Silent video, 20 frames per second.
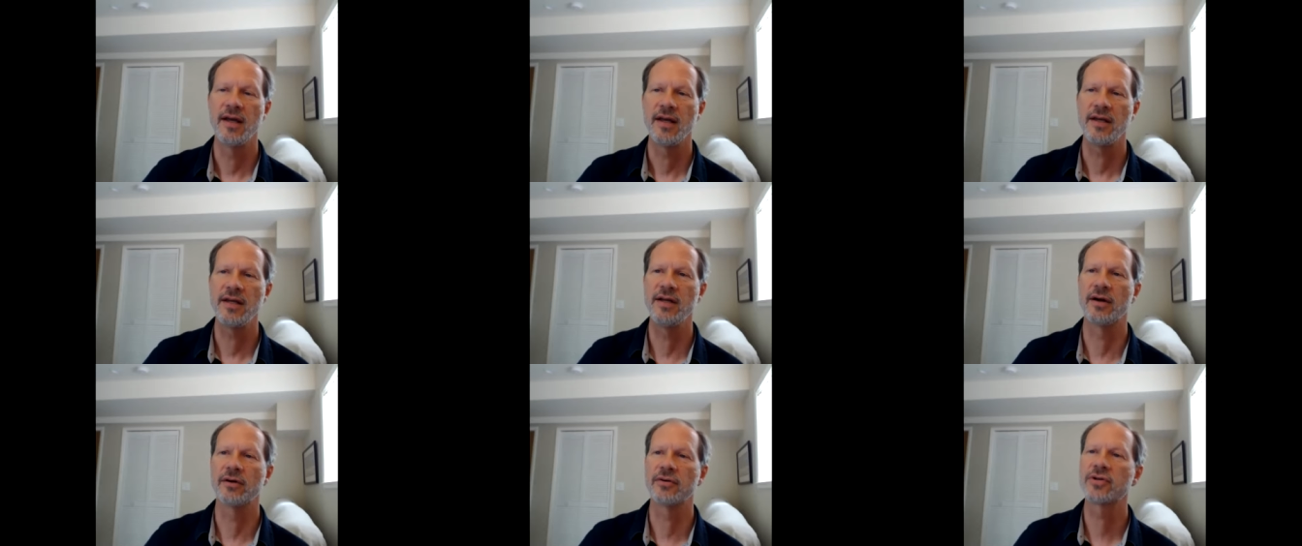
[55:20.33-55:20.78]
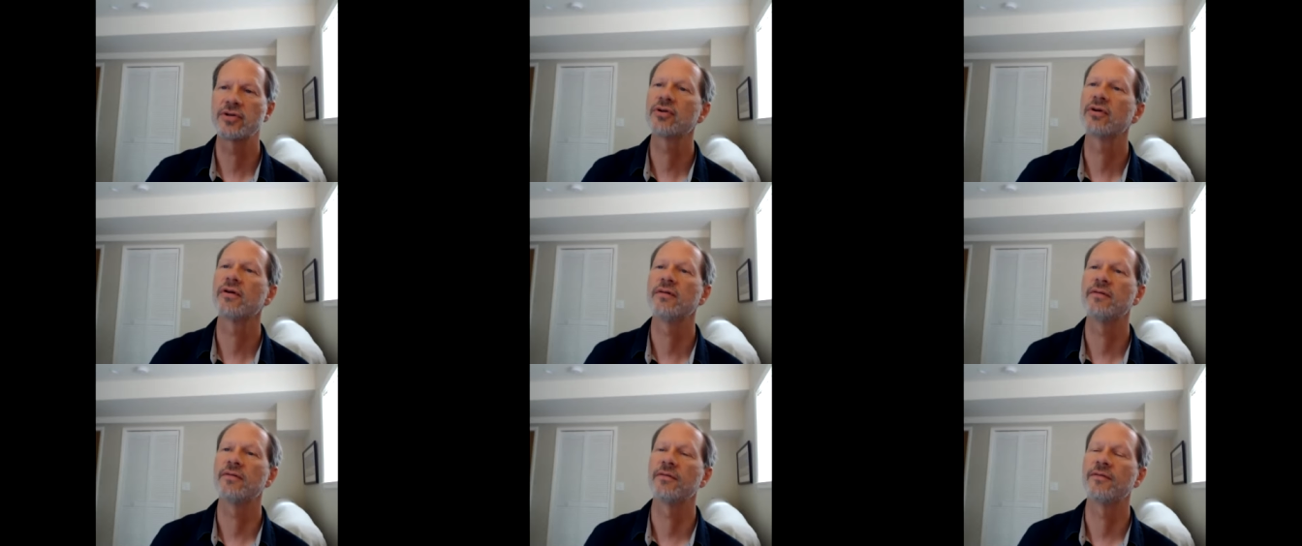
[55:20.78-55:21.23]
you know,
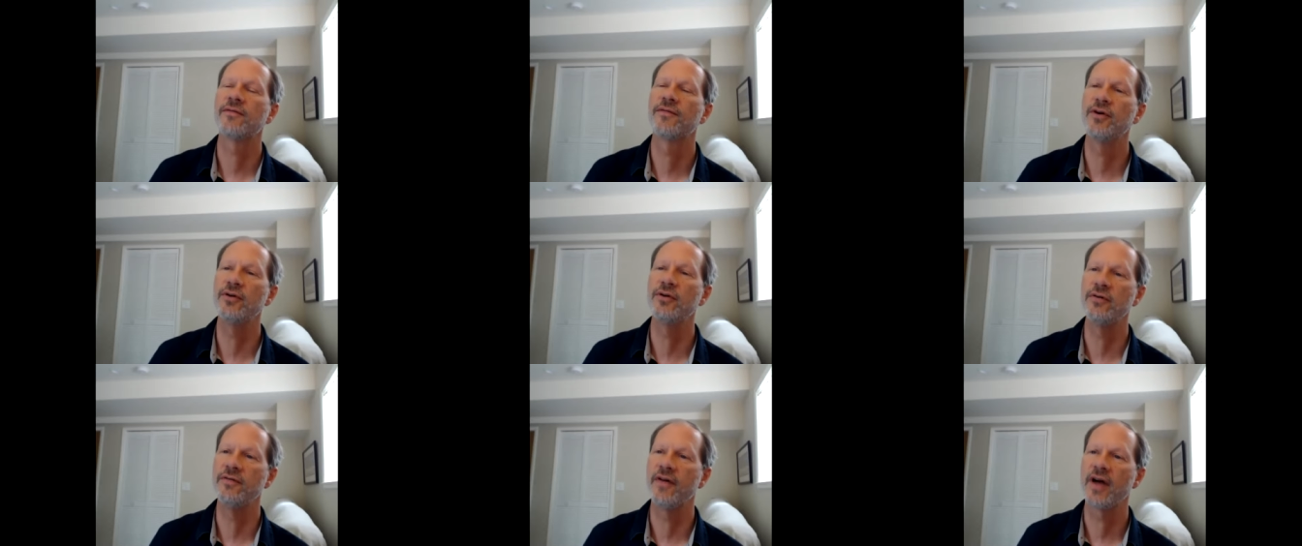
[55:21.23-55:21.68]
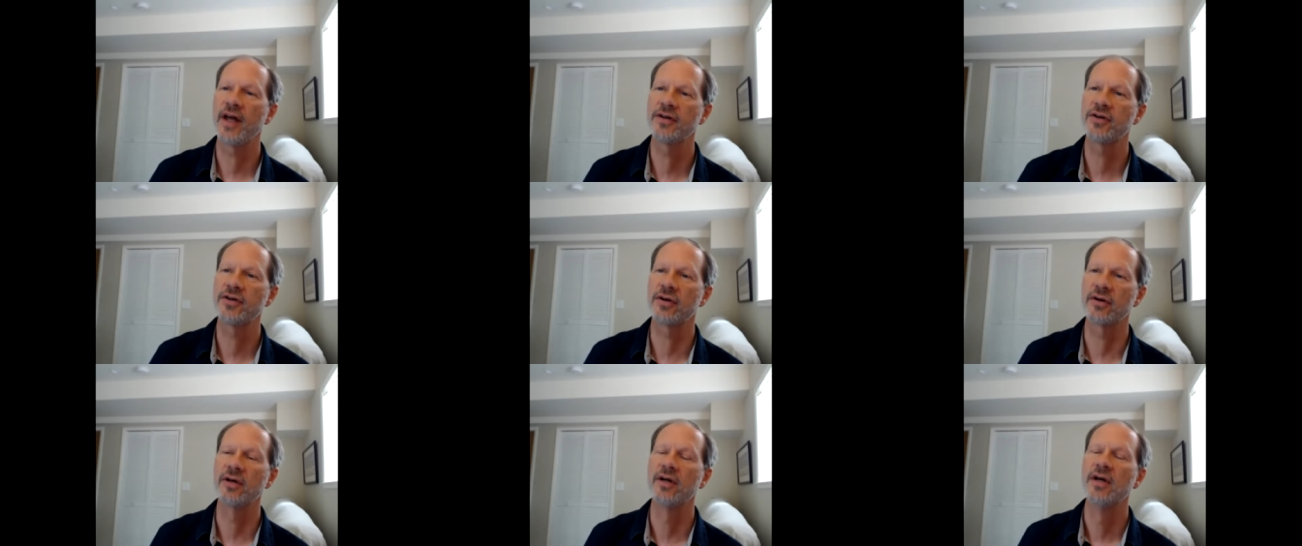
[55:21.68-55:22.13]
certain food
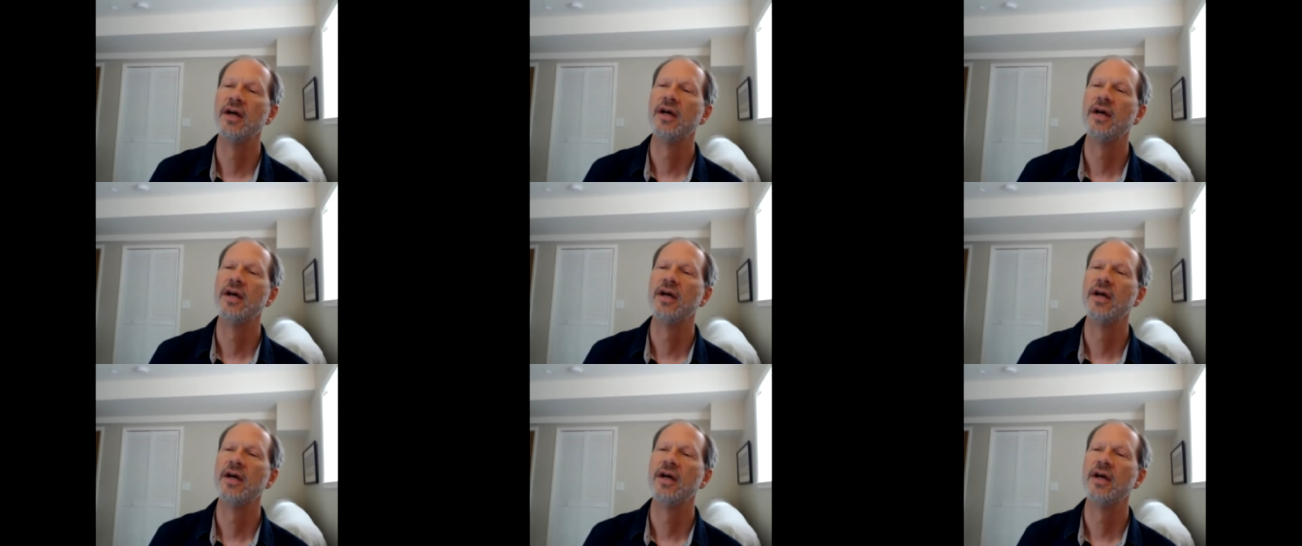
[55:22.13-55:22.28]
vendor,